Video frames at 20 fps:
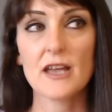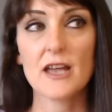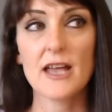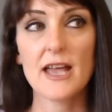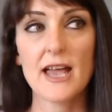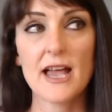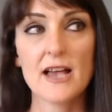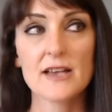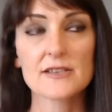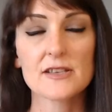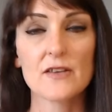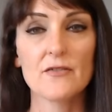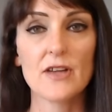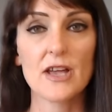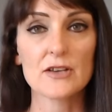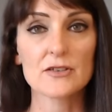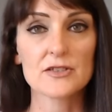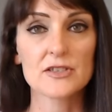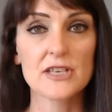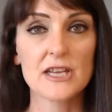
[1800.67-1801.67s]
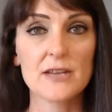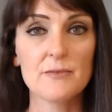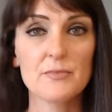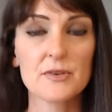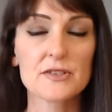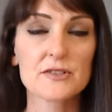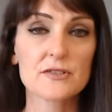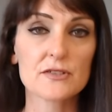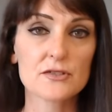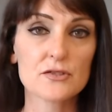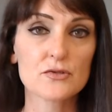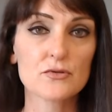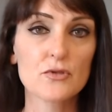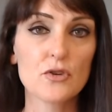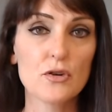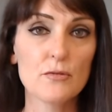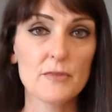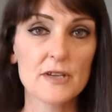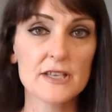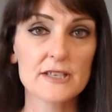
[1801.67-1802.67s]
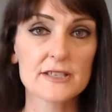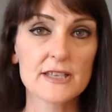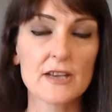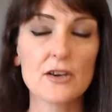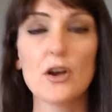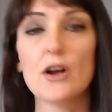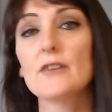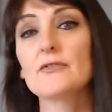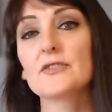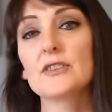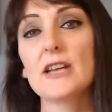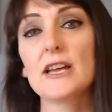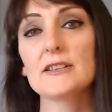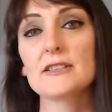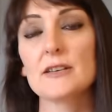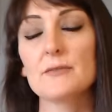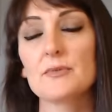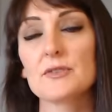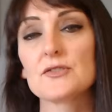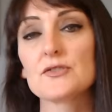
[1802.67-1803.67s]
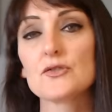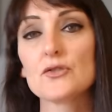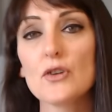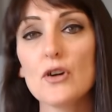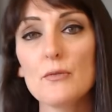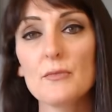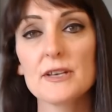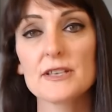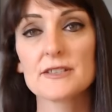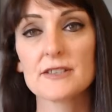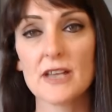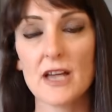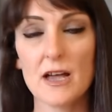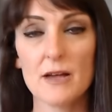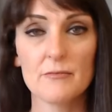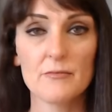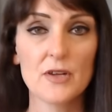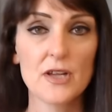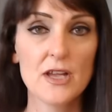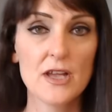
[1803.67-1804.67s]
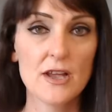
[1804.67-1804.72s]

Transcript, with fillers: a house of our deepest traumas and often our deepest traumas come